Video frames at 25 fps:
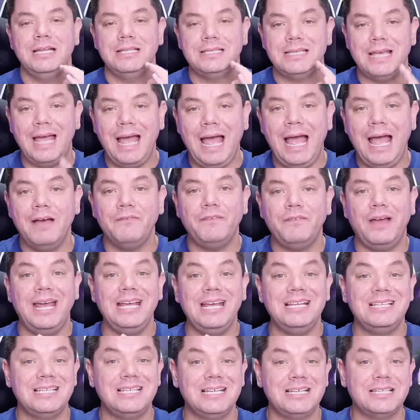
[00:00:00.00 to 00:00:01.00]
to have
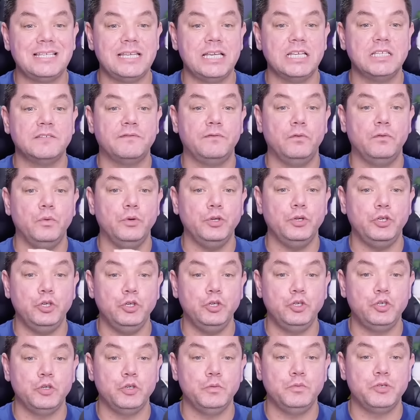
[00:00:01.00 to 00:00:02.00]
a successful
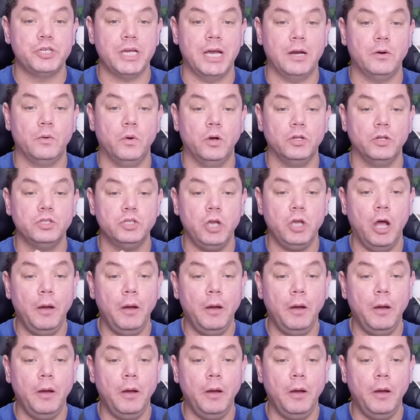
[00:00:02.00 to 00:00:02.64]
YouTube channel. On